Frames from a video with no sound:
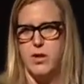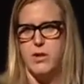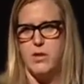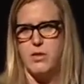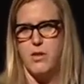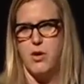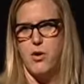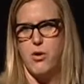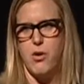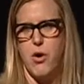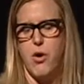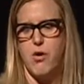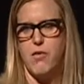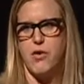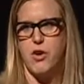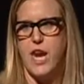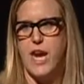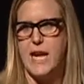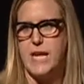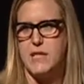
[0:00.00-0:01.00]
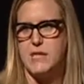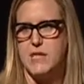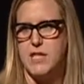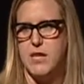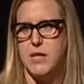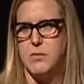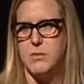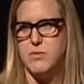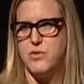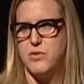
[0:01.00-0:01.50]
There are over 8
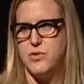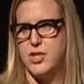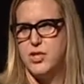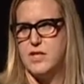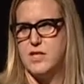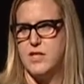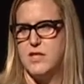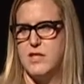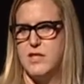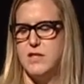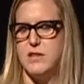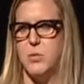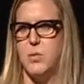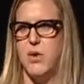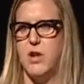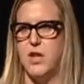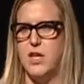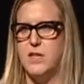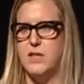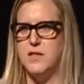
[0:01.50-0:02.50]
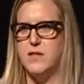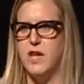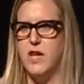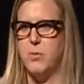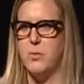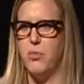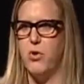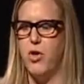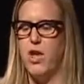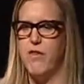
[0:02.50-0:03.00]
teams just in this one
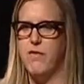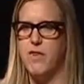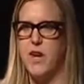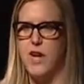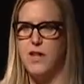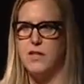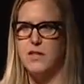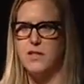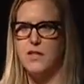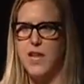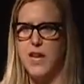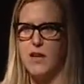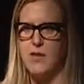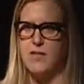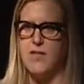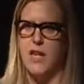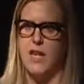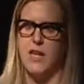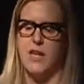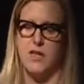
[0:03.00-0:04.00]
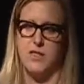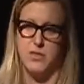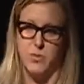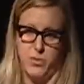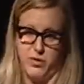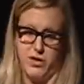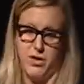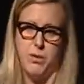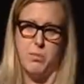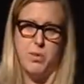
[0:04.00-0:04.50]
example. I've got sales AEs
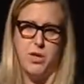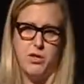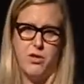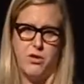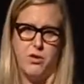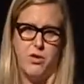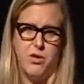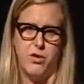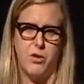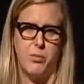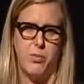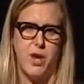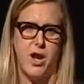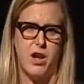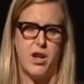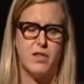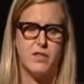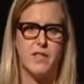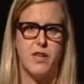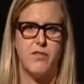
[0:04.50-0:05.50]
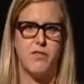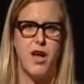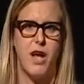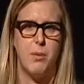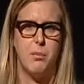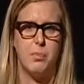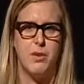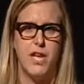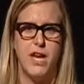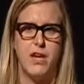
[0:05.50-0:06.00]
with an opinion on your products. I've
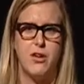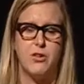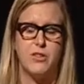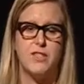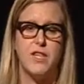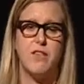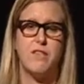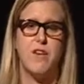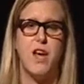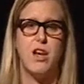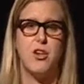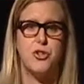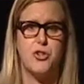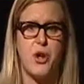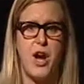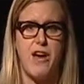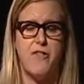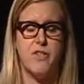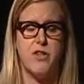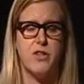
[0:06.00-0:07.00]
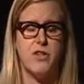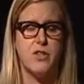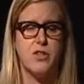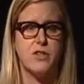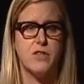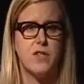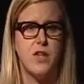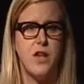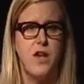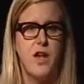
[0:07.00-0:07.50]
got planners, I've got
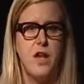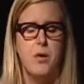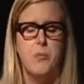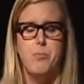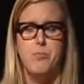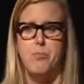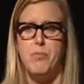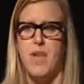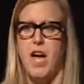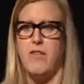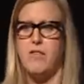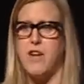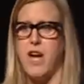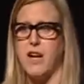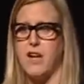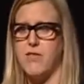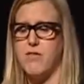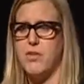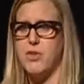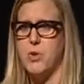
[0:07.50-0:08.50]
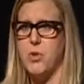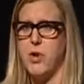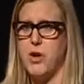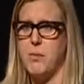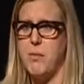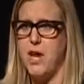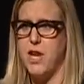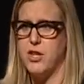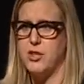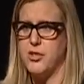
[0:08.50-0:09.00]
traffickers, I've got inventory
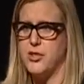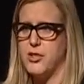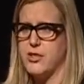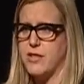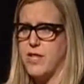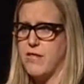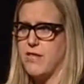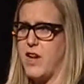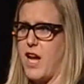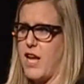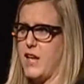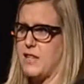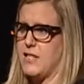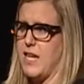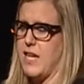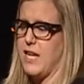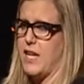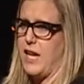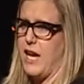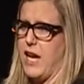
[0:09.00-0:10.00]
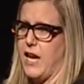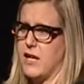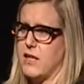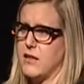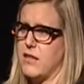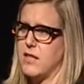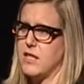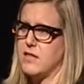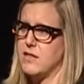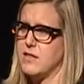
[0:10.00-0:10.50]
managers, I've got data
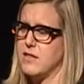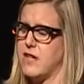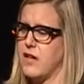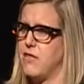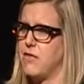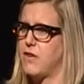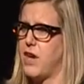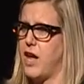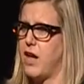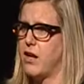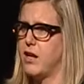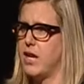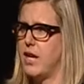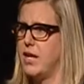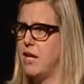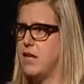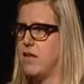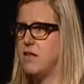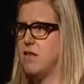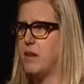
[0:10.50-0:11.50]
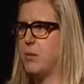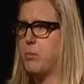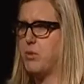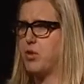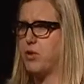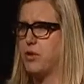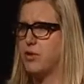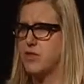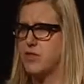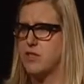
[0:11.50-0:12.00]
analysts, I've got
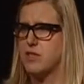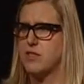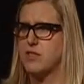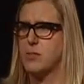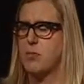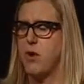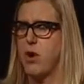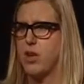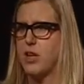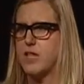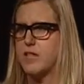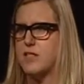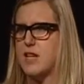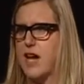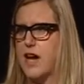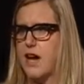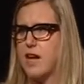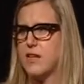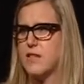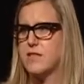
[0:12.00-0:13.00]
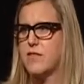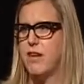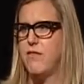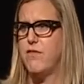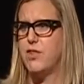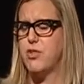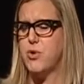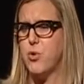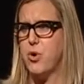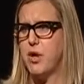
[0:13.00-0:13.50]
EDW, system architects,
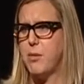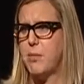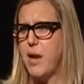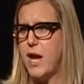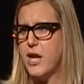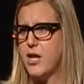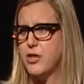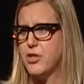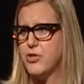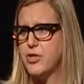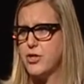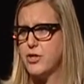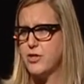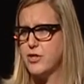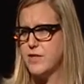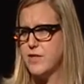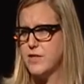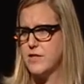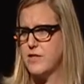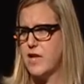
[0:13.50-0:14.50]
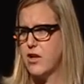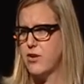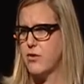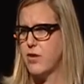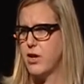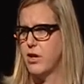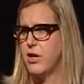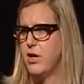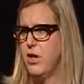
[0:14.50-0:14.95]
inventory managers, et cetera.